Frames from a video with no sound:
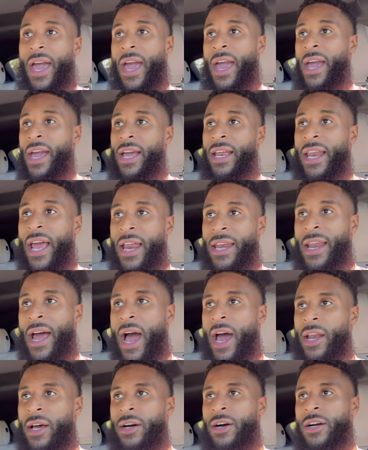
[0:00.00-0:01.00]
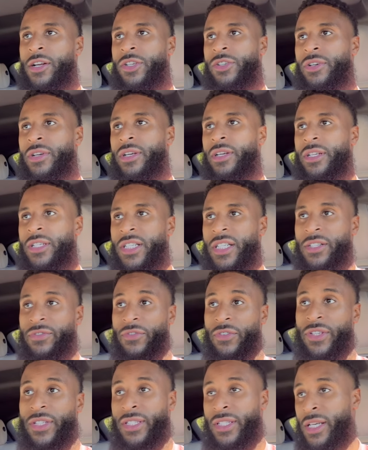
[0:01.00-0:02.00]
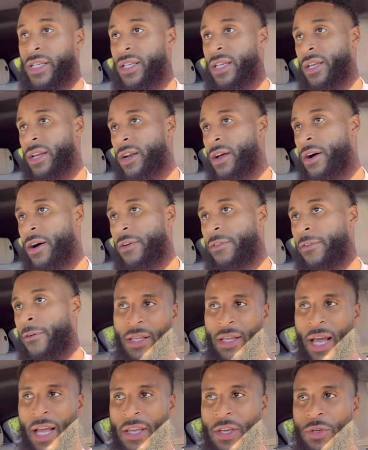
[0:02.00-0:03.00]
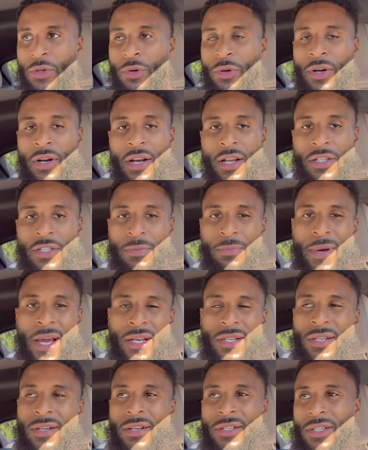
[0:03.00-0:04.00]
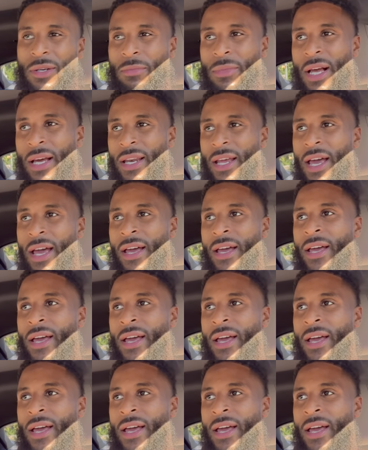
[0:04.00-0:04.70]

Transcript: And that 900 just for sending it off, like you're doing an inspection or something like that.